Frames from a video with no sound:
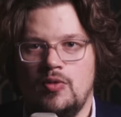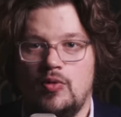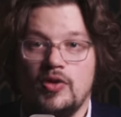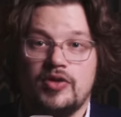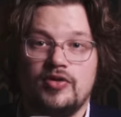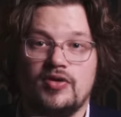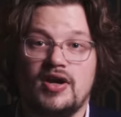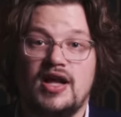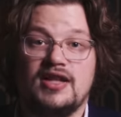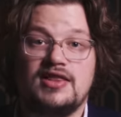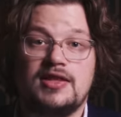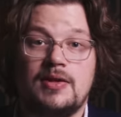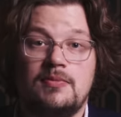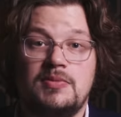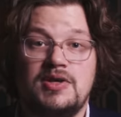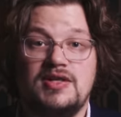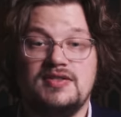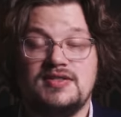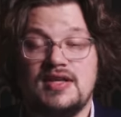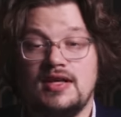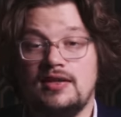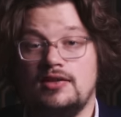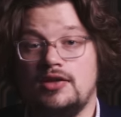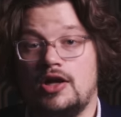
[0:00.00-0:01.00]
Whether or not that
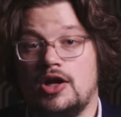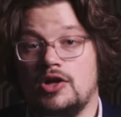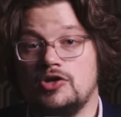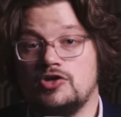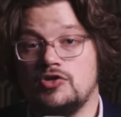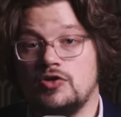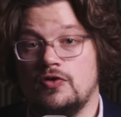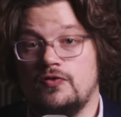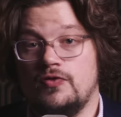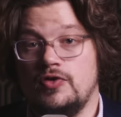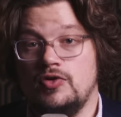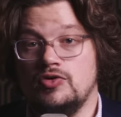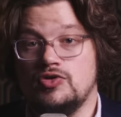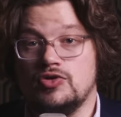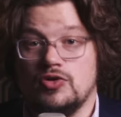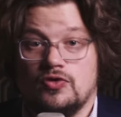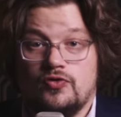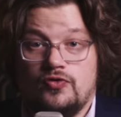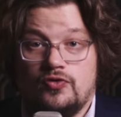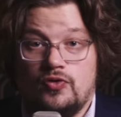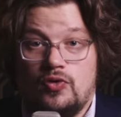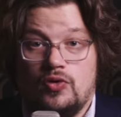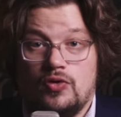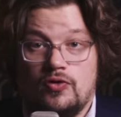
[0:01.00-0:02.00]
means a larger future
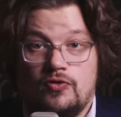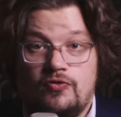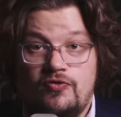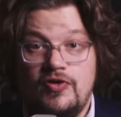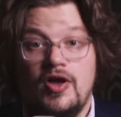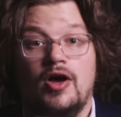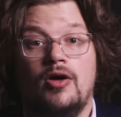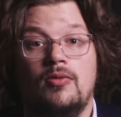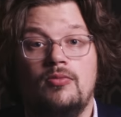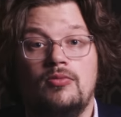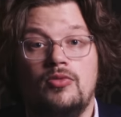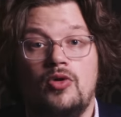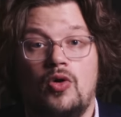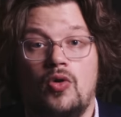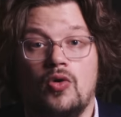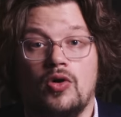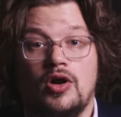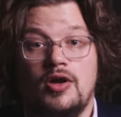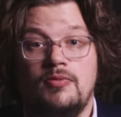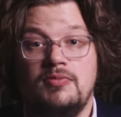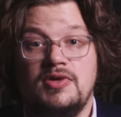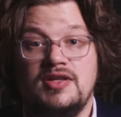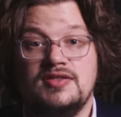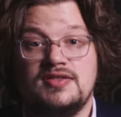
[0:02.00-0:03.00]
for film,
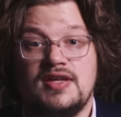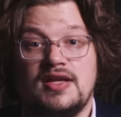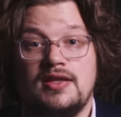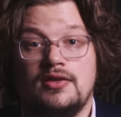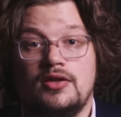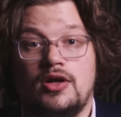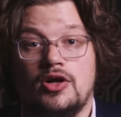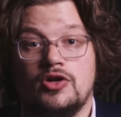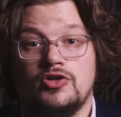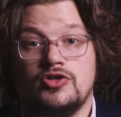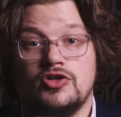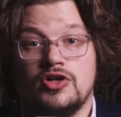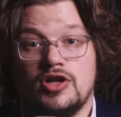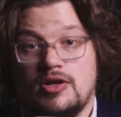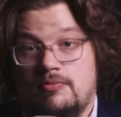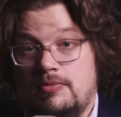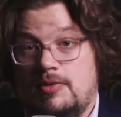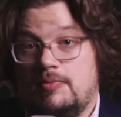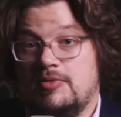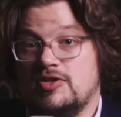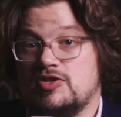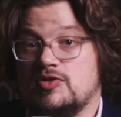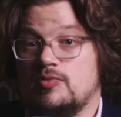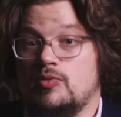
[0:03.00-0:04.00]
or it means a larger
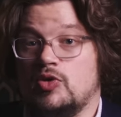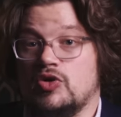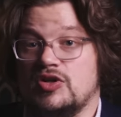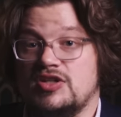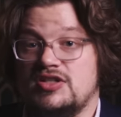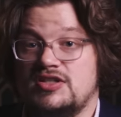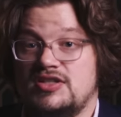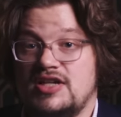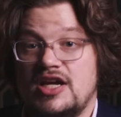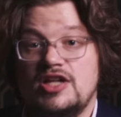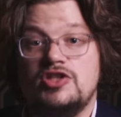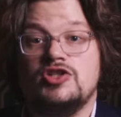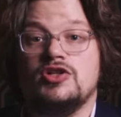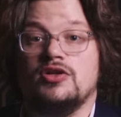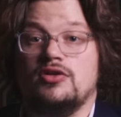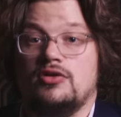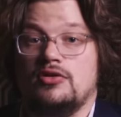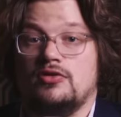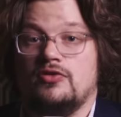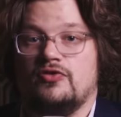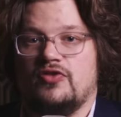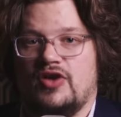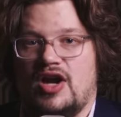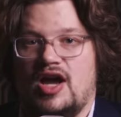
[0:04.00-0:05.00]
commitment to more
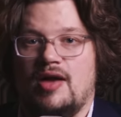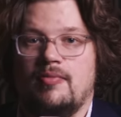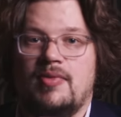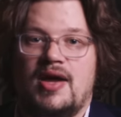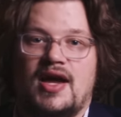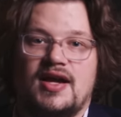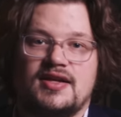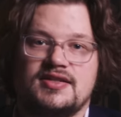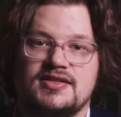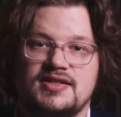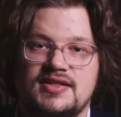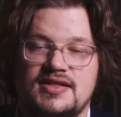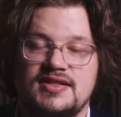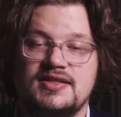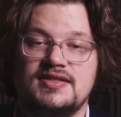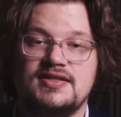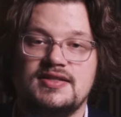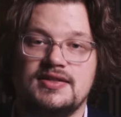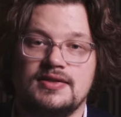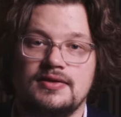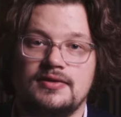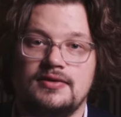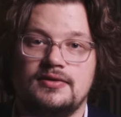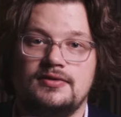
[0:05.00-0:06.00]
digital for IMAX, is
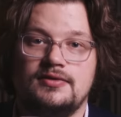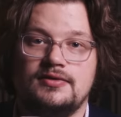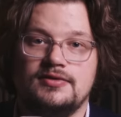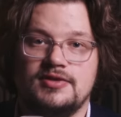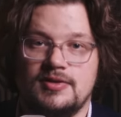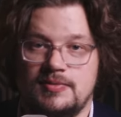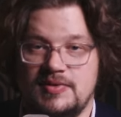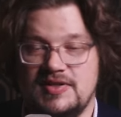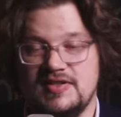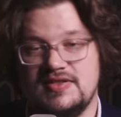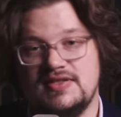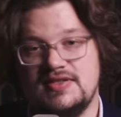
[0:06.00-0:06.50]
still to be